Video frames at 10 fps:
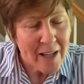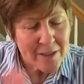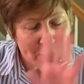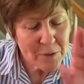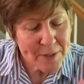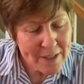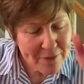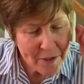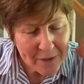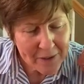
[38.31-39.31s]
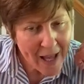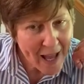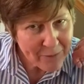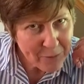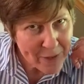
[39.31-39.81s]
So sit there and
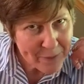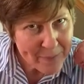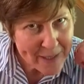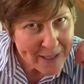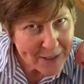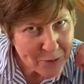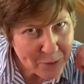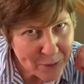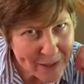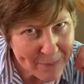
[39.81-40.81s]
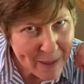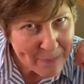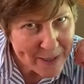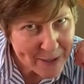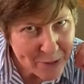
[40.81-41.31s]
laugh with me as you look at my
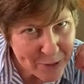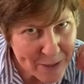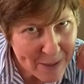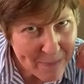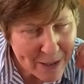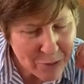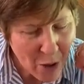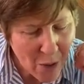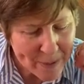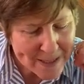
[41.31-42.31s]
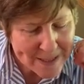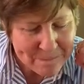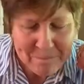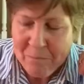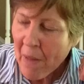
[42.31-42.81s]
pictures and my drawings,
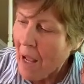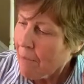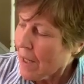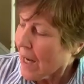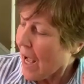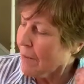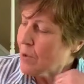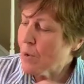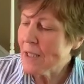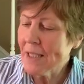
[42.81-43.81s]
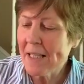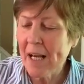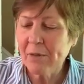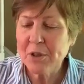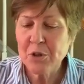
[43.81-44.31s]
but I'm going to
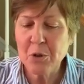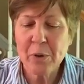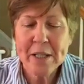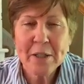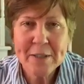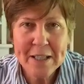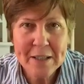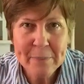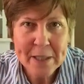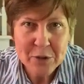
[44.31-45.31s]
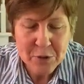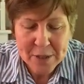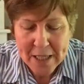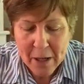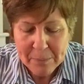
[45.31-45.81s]
tell the story using the pictures
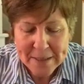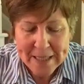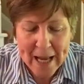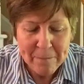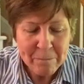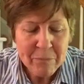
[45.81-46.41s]
to help us out.